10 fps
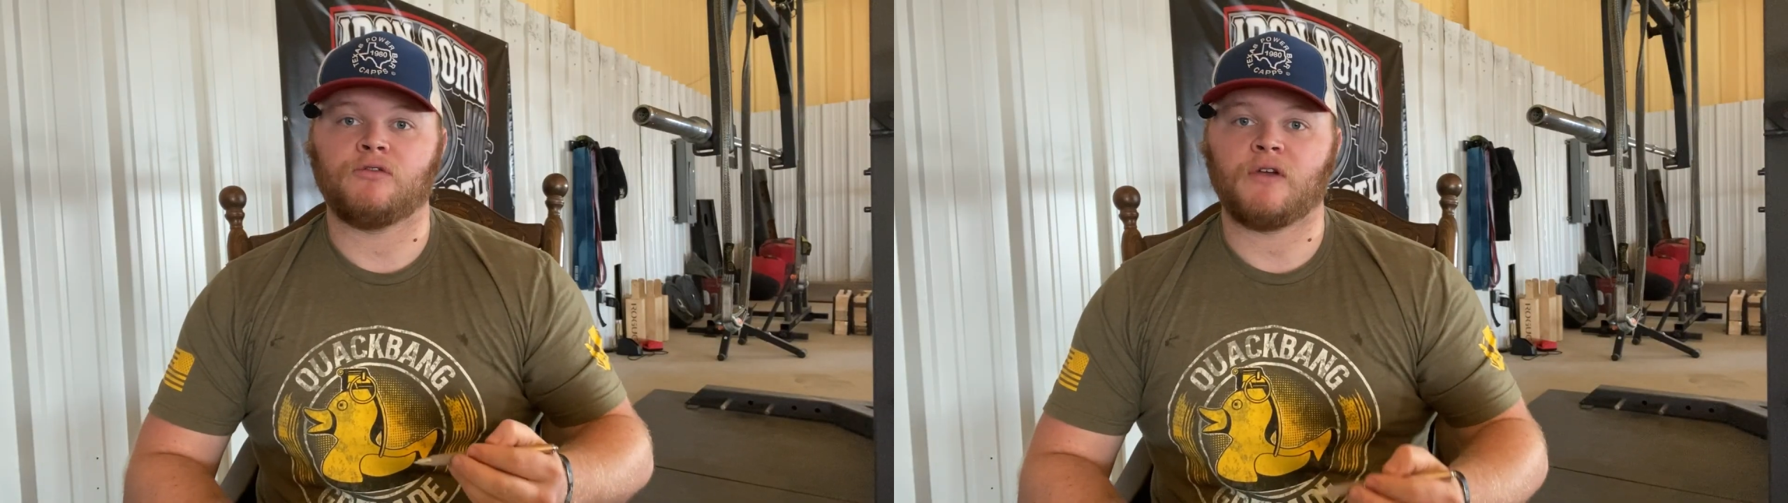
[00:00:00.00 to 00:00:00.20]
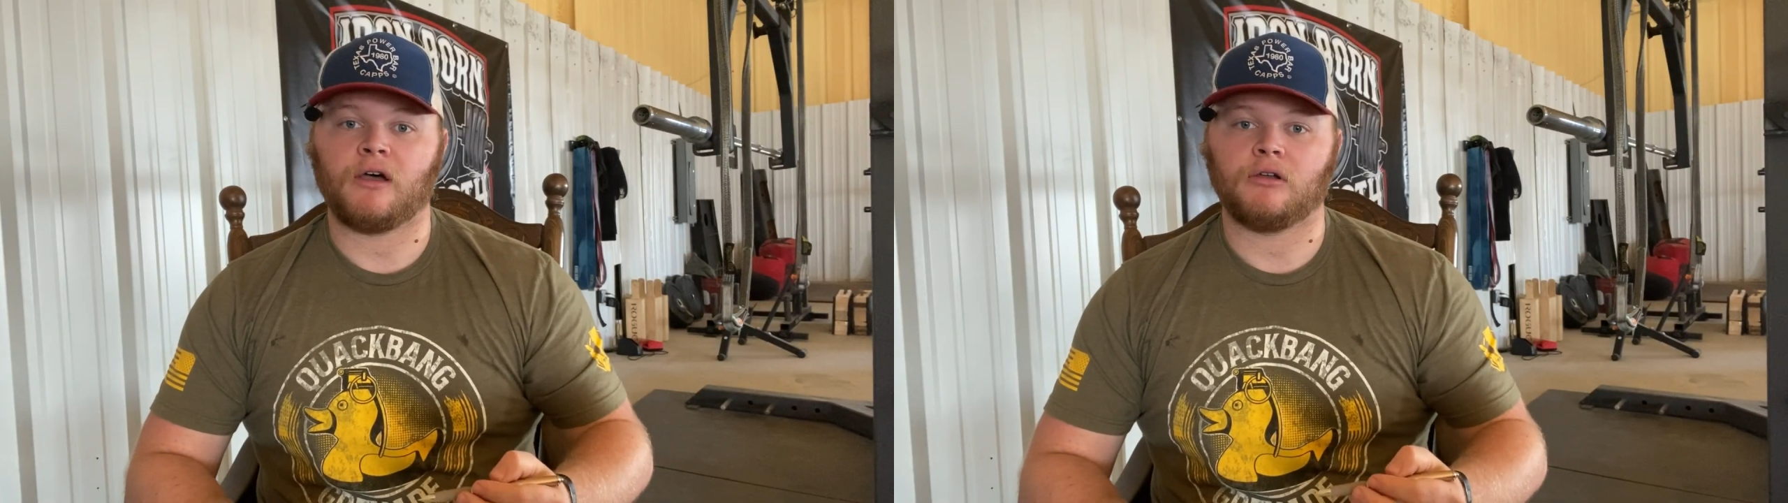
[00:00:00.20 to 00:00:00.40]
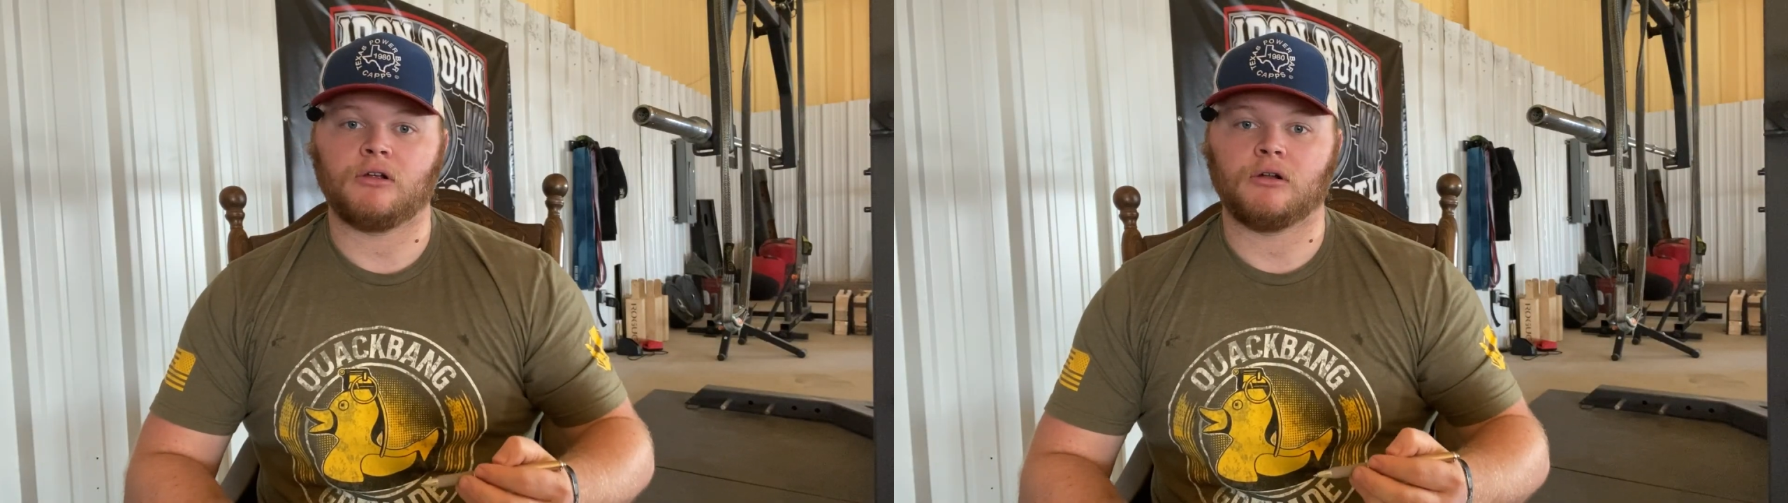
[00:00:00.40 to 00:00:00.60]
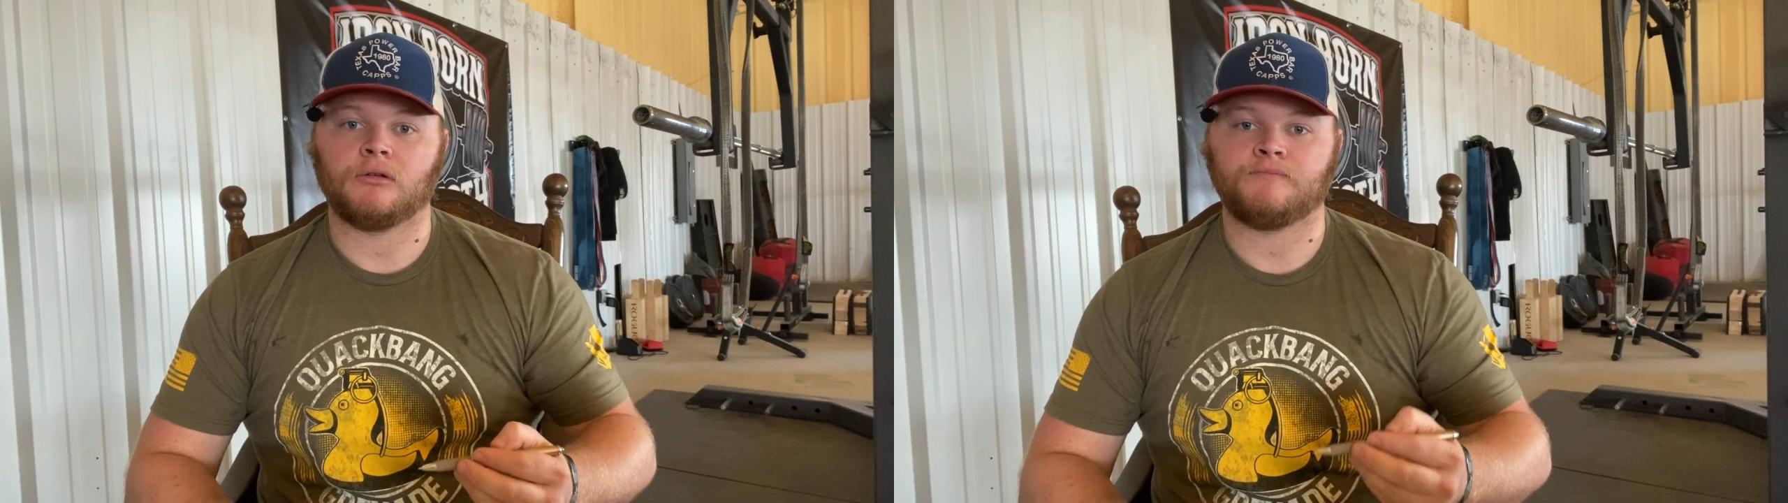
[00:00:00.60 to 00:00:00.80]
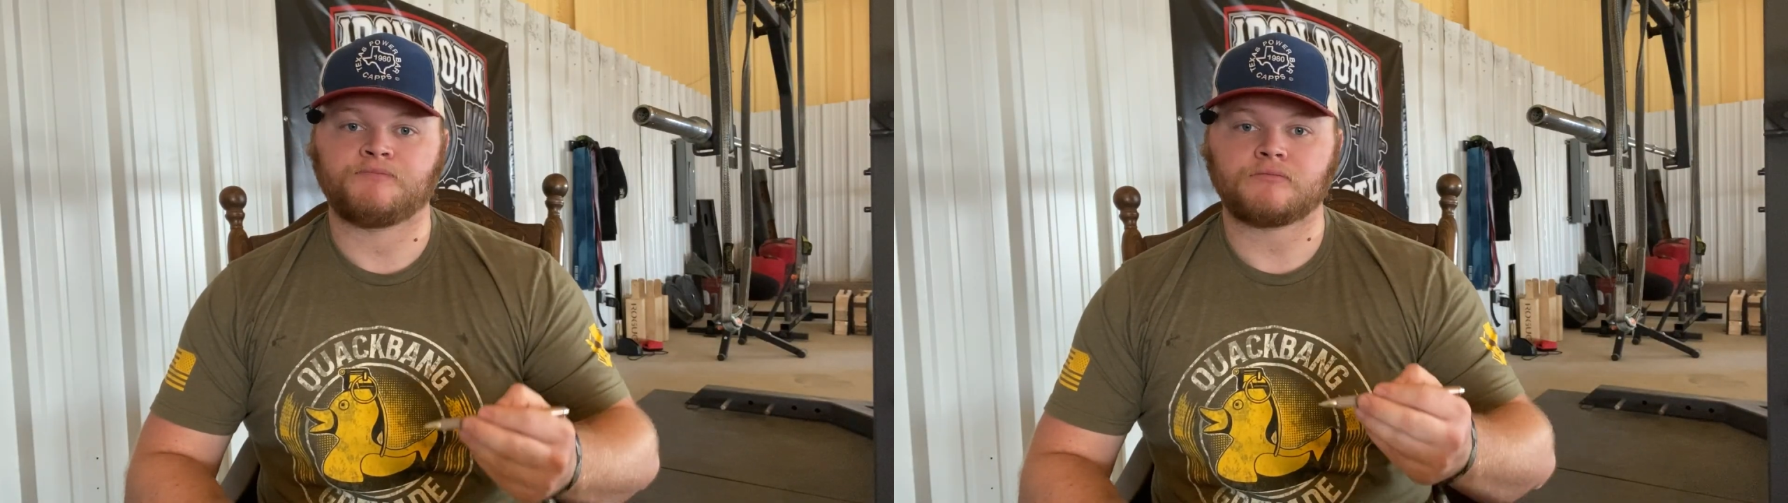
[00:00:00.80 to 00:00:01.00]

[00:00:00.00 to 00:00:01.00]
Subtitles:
failure